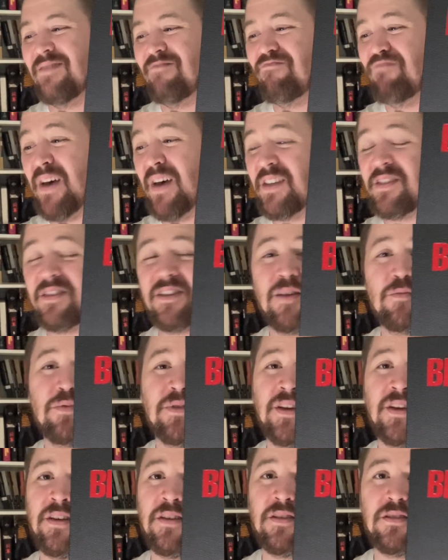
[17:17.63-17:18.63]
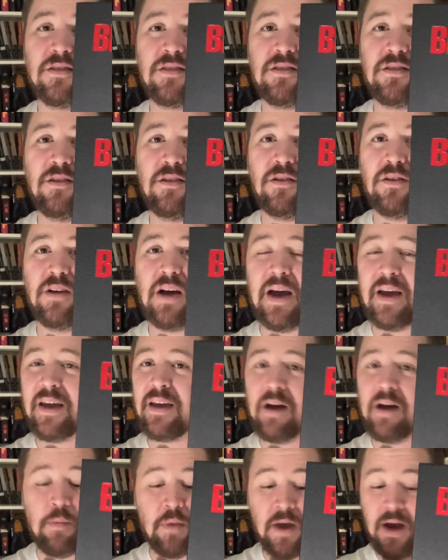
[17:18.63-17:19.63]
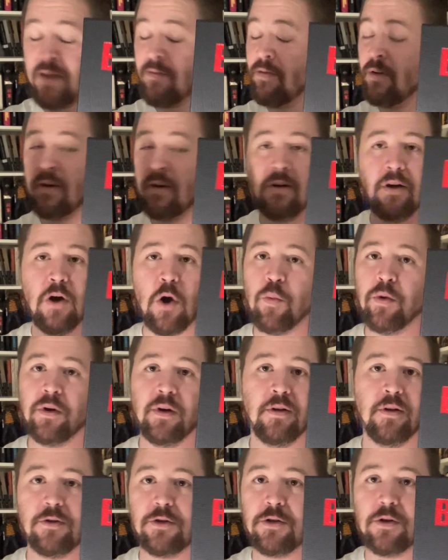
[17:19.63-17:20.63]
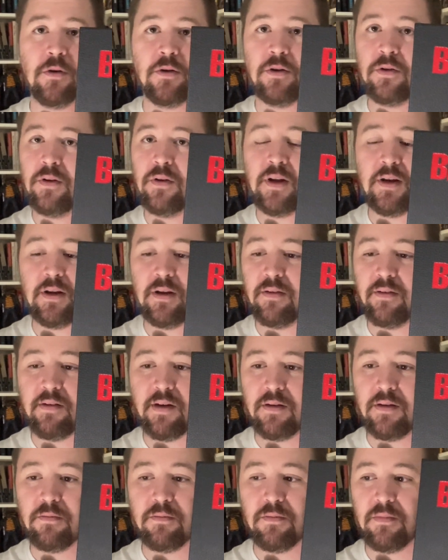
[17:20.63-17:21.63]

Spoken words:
messed up things. I'm not even going to open it and show you any of that.